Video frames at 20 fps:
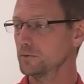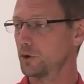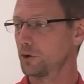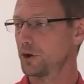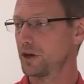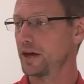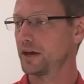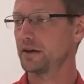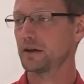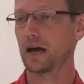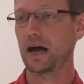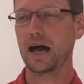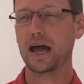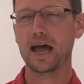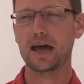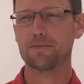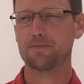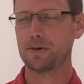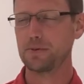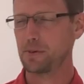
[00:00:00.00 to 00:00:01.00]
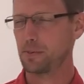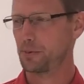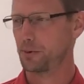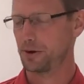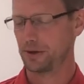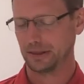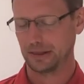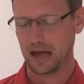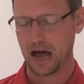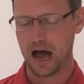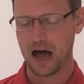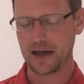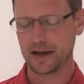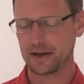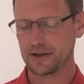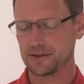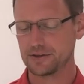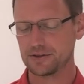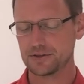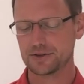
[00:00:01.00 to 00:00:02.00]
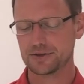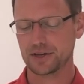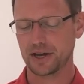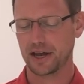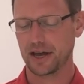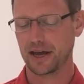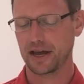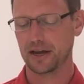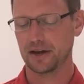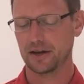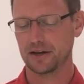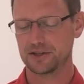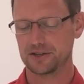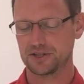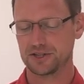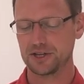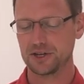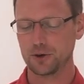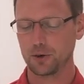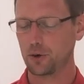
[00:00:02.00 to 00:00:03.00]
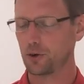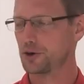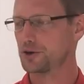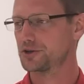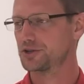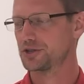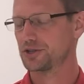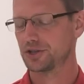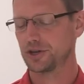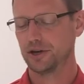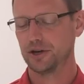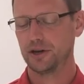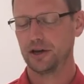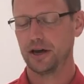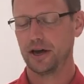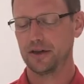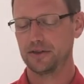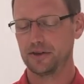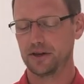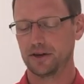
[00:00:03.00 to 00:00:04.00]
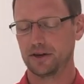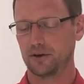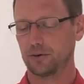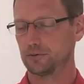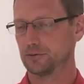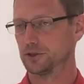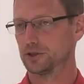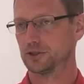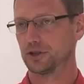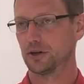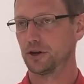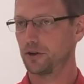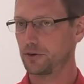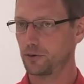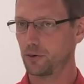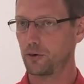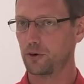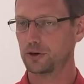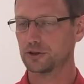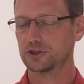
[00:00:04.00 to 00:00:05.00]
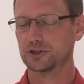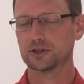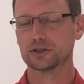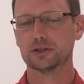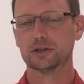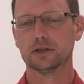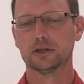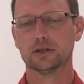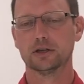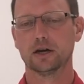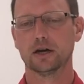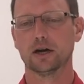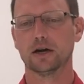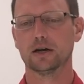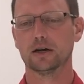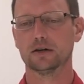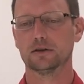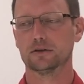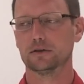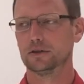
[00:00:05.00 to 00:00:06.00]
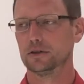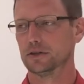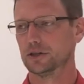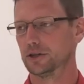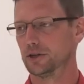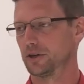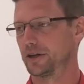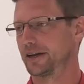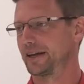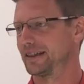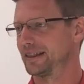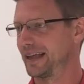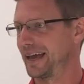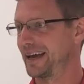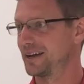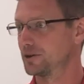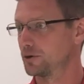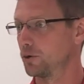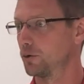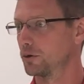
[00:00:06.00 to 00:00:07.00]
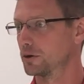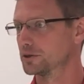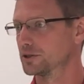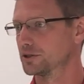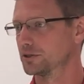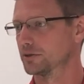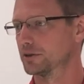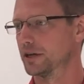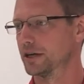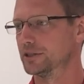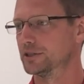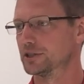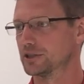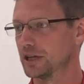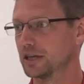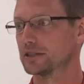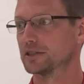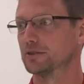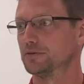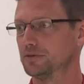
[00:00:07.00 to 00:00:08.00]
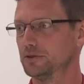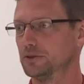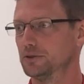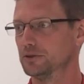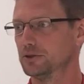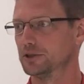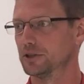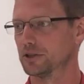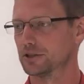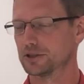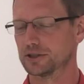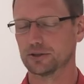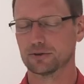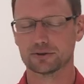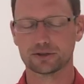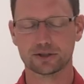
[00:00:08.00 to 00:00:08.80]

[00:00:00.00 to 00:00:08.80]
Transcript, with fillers: Okay, I had people print lions and a seahorse, and then or just another horse. Uh, you know, like a land horse, okay? Just not to confuse, you know, super.